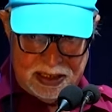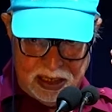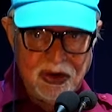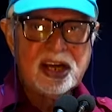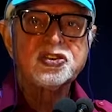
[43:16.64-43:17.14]

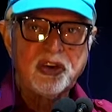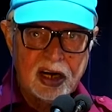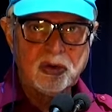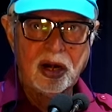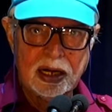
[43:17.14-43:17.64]
even
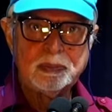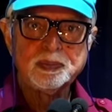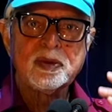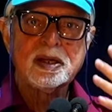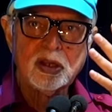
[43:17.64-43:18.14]
Ashfaqullah,
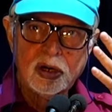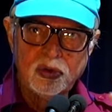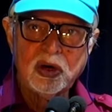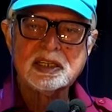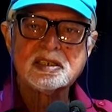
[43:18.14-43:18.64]

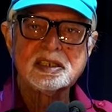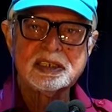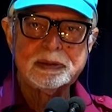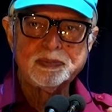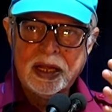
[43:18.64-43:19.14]
who was
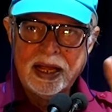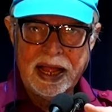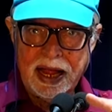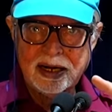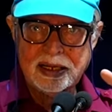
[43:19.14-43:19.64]

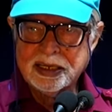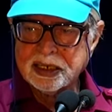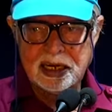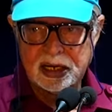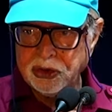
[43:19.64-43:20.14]
hanged in
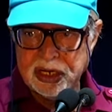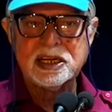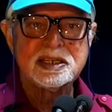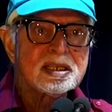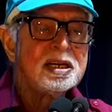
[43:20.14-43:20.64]
that Kakori
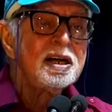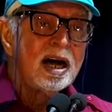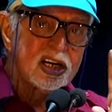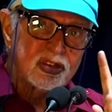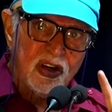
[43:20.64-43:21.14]
case,
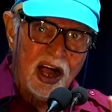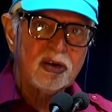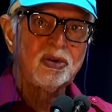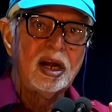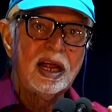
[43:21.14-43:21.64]

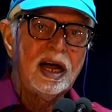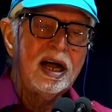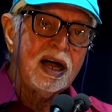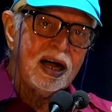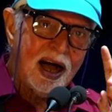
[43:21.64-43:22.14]

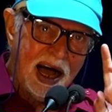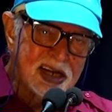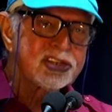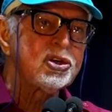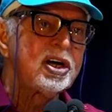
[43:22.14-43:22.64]
Ashfaqullah
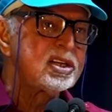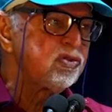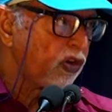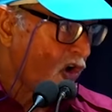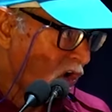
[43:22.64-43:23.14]
also has
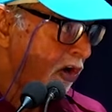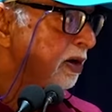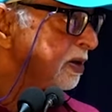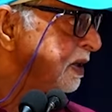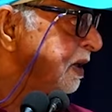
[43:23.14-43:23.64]
warned
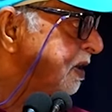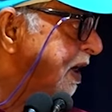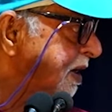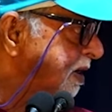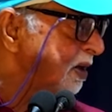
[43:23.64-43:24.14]

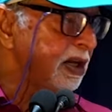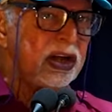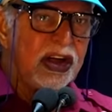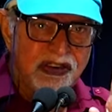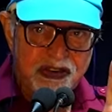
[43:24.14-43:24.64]
that
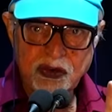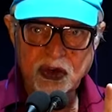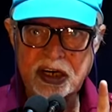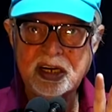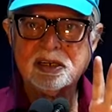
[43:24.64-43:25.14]
if
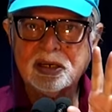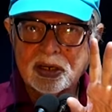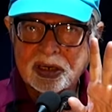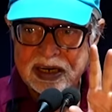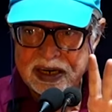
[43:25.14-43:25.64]
we
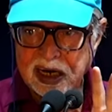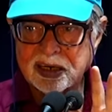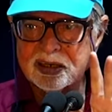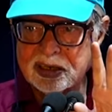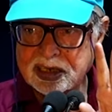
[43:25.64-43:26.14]

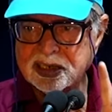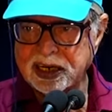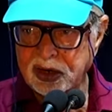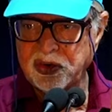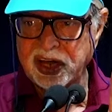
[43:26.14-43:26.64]
conduct these
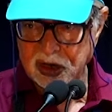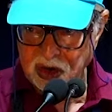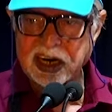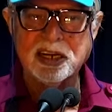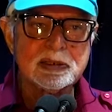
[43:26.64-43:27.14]
kind of
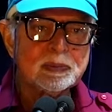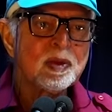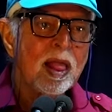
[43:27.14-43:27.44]
activities,